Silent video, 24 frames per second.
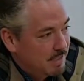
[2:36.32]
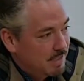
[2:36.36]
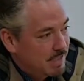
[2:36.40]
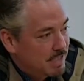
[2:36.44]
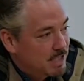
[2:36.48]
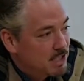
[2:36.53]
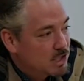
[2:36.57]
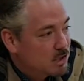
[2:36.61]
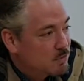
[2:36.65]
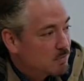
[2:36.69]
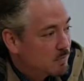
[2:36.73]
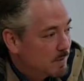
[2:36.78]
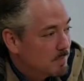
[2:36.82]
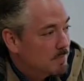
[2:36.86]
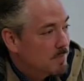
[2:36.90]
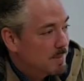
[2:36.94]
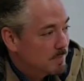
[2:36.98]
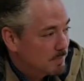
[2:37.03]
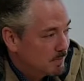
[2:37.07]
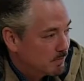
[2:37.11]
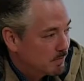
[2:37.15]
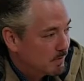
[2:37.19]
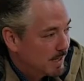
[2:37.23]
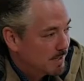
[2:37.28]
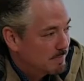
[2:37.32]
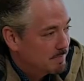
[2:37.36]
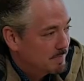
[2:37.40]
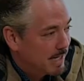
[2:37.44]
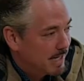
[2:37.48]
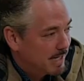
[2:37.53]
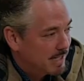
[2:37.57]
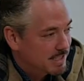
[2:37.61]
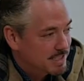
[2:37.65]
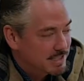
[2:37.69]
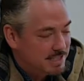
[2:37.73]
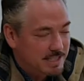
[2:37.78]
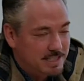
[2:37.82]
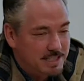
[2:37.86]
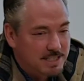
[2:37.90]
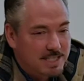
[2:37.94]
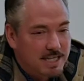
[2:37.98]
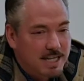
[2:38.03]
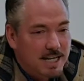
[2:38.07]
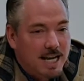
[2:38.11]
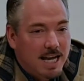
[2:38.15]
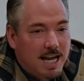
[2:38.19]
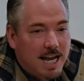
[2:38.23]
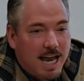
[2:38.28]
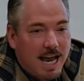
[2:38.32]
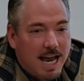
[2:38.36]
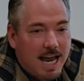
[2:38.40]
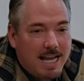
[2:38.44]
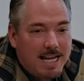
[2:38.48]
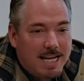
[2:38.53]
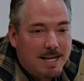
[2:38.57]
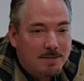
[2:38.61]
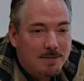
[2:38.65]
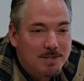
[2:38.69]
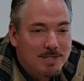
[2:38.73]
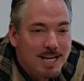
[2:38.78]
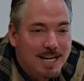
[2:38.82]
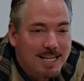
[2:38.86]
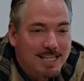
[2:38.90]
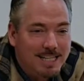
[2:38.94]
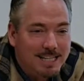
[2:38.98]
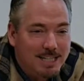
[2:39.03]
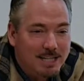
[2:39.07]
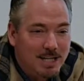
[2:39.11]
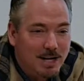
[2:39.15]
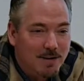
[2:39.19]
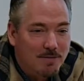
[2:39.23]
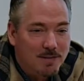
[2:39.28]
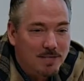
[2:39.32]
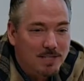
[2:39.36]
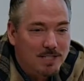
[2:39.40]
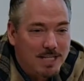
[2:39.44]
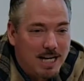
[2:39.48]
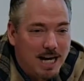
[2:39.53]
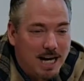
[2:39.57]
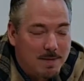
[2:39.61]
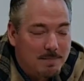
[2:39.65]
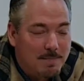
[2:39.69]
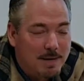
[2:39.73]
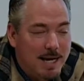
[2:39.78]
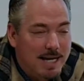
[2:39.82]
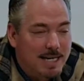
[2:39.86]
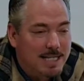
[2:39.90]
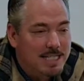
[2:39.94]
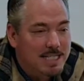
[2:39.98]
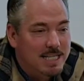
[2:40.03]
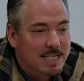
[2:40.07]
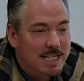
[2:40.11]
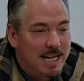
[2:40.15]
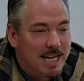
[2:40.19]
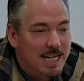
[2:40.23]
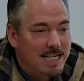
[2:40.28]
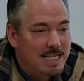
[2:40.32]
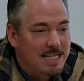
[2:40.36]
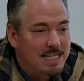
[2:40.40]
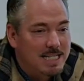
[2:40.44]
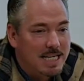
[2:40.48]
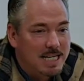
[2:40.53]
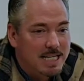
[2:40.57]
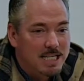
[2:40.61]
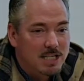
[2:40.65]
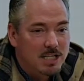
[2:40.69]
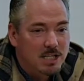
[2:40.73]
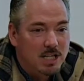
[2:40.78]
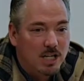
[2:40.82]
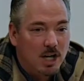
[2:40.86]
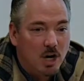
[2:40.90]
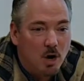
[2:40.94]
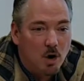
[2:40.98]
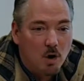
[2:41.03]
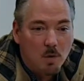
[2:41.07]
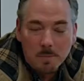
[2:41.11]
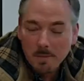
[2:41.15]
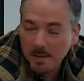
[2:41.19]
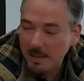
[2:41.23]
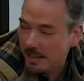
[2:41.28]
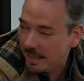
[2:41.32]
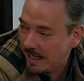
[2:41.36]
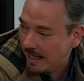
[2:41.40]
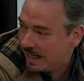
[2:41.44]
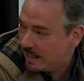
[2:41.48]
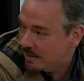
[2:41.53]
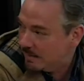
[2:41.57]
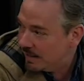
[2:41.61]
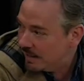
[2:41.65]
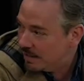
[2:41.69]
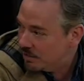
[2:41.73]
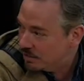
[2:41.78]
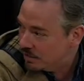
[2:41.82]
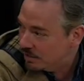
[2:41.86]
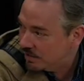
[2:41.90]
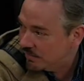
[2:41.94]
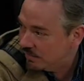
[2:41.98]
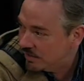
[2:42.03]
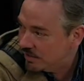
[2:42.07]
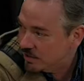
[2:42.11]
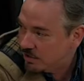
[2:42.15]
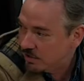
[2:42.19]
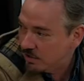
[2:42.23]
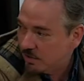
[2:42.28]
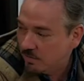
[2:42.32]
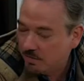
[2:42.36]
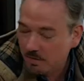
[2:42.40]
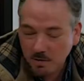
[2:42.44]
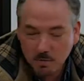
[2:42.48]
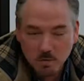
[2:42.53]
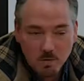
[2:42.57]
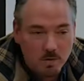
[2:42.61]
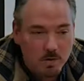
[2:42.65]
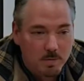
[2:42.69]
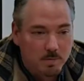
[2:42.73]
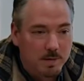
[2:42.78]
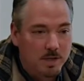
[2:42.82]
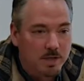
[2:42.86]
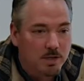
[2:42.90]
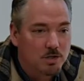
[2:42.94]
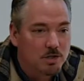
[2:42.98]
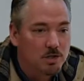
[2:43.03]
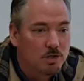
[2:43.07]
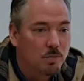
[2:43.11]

This is when people read magazines. And it was on the cover of Time magazine, and he said he's going to open an animation division over at Warner Brothers.